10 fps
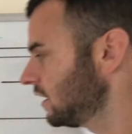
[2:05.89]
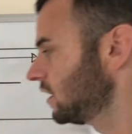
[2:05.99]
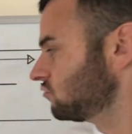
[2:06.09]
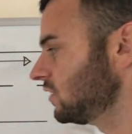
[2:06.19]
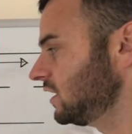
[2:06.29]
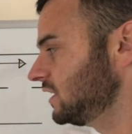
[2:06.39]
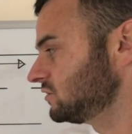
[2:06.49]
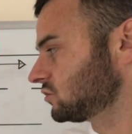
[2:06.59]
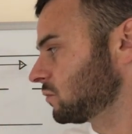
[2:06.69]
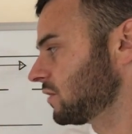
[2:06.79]
it's really easy
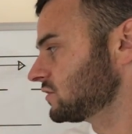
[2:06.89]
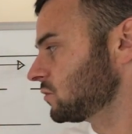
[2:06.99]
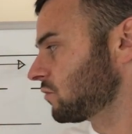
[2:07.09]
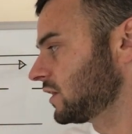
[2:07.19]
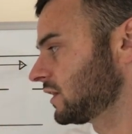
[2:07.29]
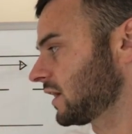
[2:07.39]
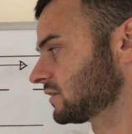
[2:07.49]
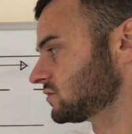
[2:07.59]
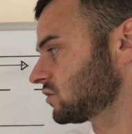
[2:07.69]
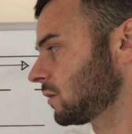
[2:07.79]
just to press the brake
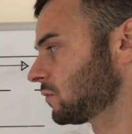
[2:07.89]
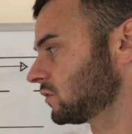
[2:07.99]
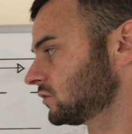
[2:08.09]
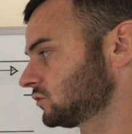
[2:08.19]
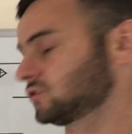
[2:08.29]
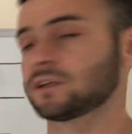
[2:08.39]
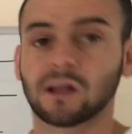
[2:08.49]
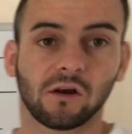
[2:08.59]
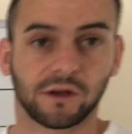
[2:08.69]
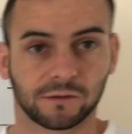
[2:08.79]
and stop just at the
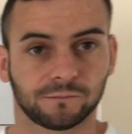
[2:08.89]
line.